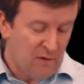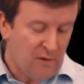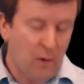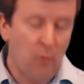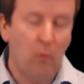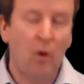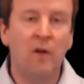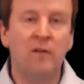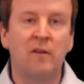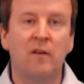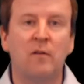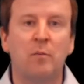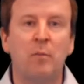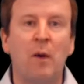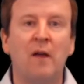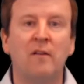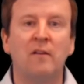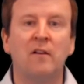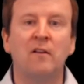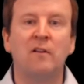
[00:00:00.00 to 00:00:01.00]
They weren't
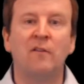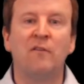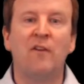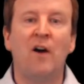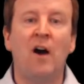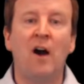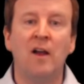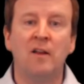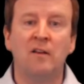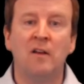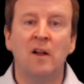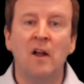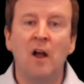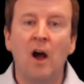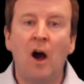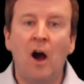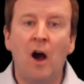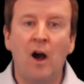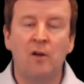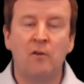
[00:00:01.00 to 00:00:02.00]
expecting to find
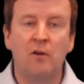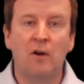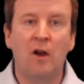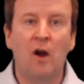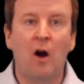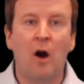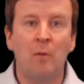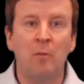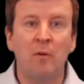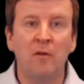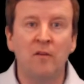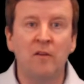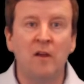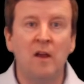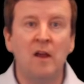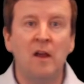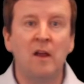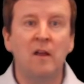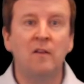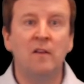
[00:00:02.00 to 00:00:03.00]
hydrocarbons
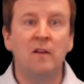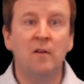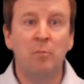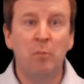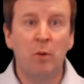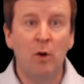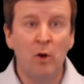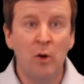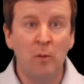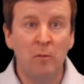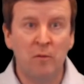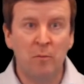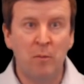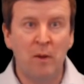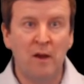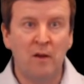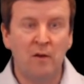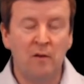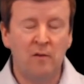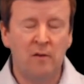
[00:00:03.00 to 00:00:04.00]
in these plumes
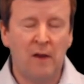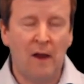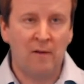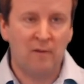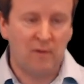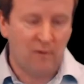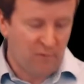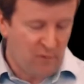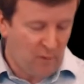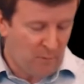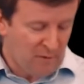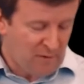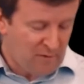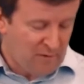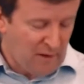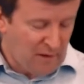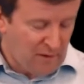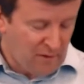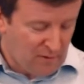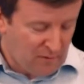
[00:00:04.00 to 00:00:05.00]
being ejected from
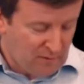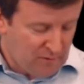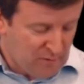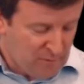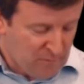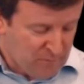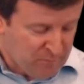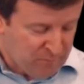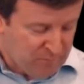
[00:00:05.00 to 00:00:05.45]
Enceladus.